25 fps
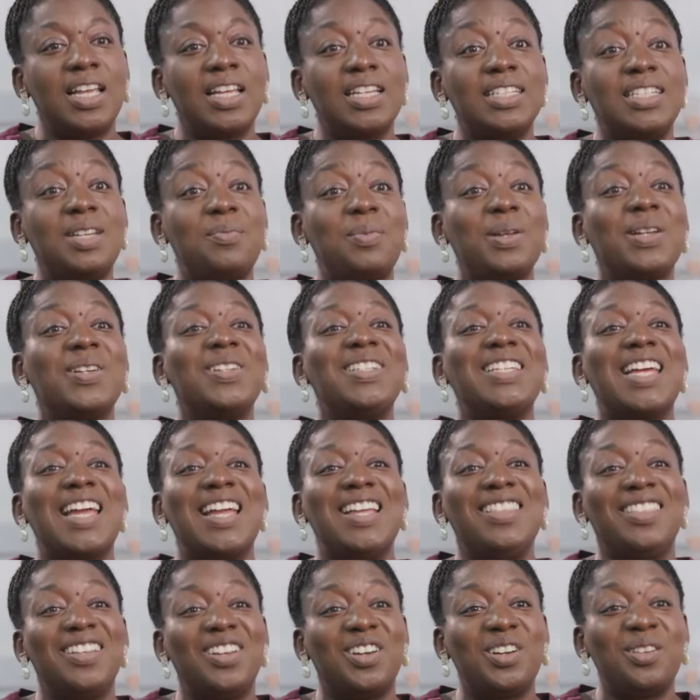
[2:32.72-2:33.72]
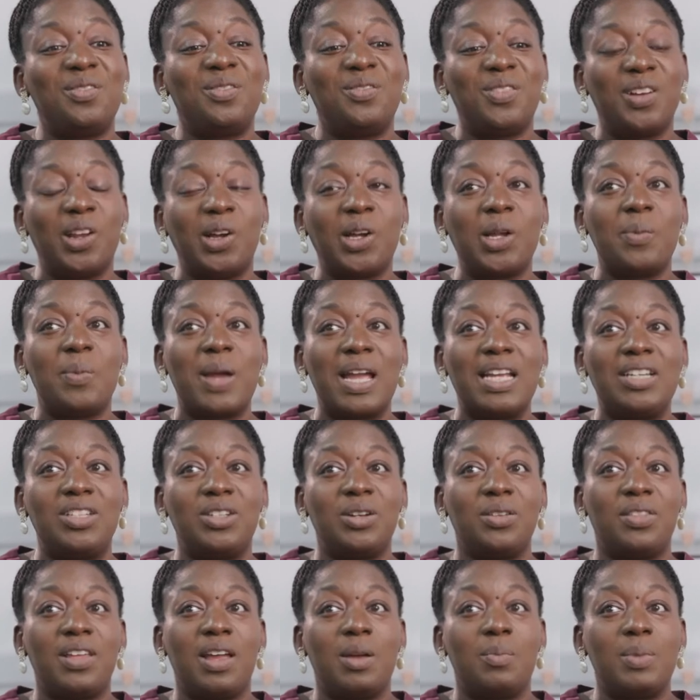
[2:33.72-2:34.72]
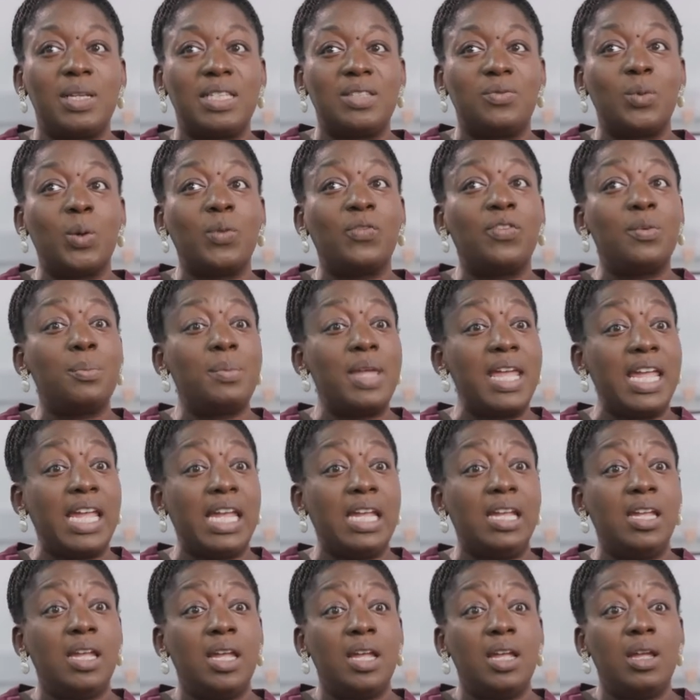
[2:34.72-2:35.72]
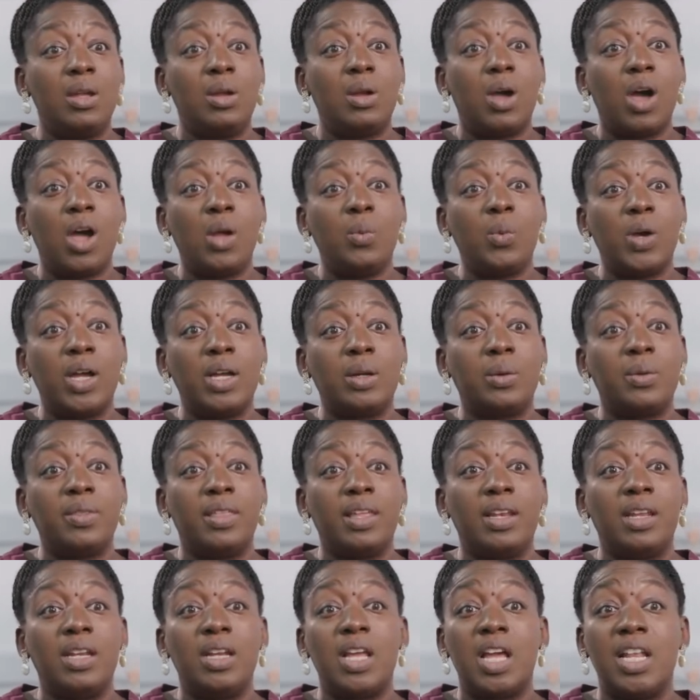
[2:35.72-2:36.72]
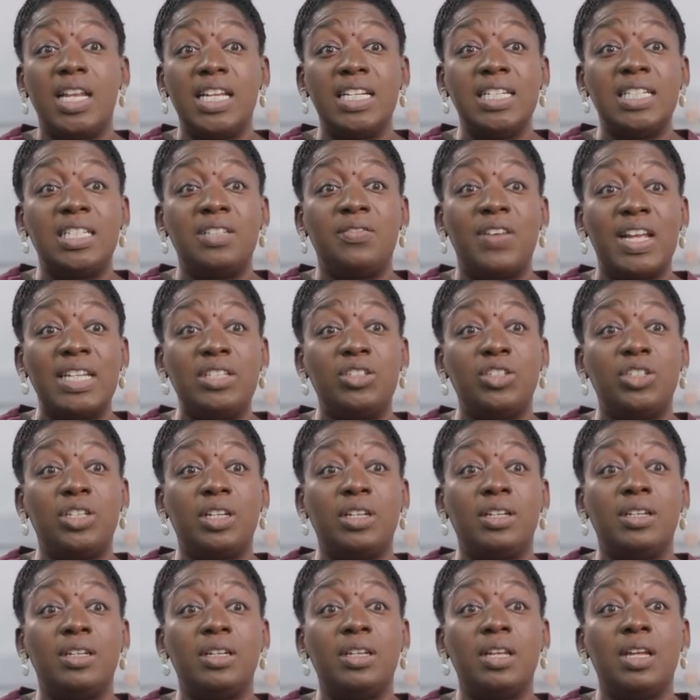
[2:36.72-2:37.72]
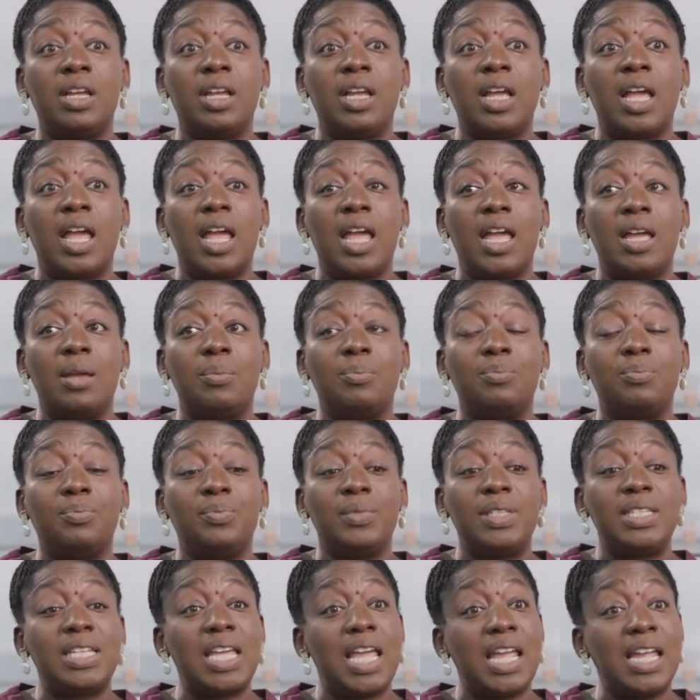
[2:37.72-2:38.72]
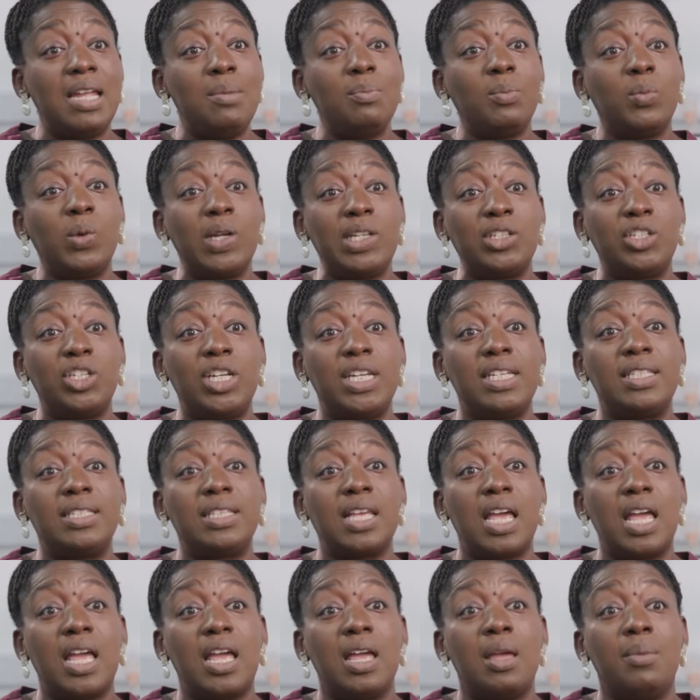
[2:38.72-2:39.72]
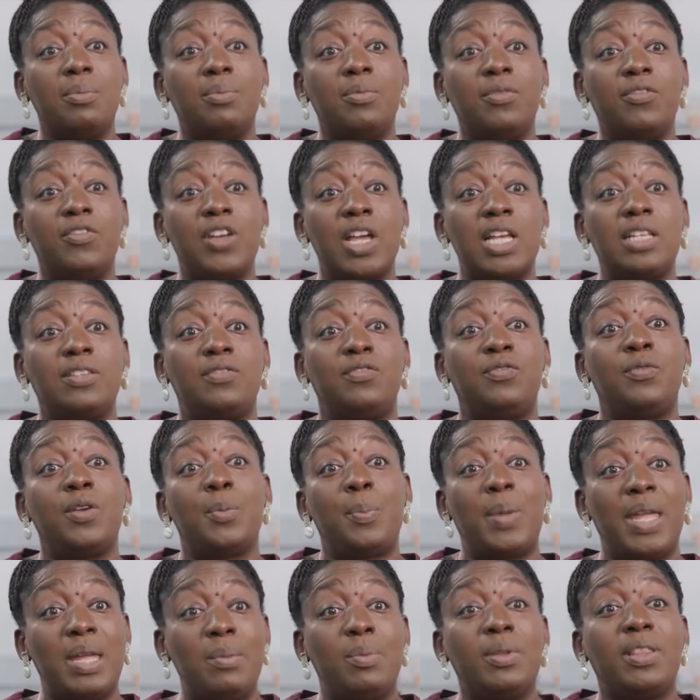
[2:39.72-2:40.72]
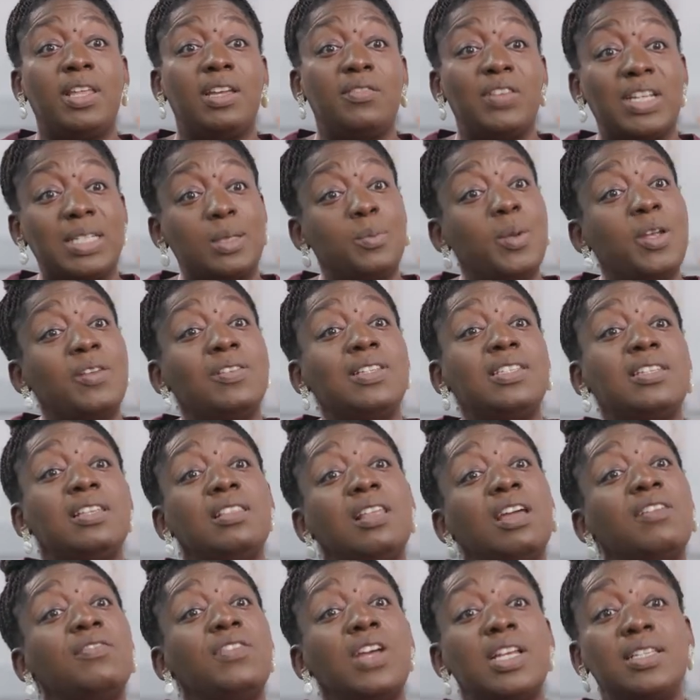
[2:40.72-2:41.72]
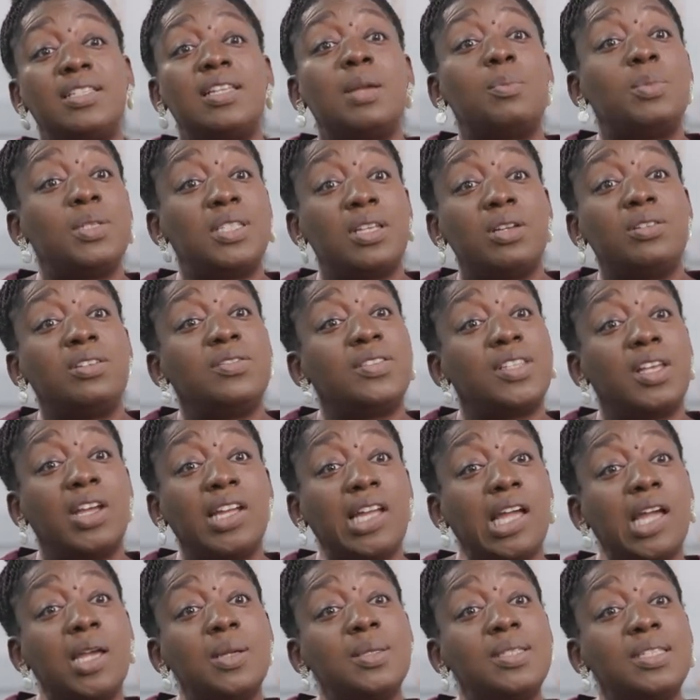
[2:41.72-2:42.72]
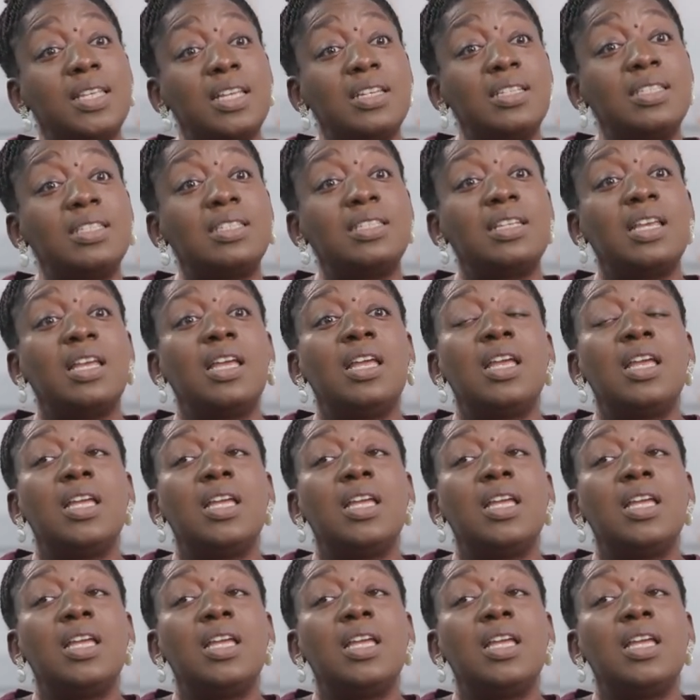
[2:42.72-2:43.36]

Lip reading: A typical day in the life of an occupational therapist, well, for me, I work within an early intervention team, which is first for people that are experiencing their first episode of psychosis.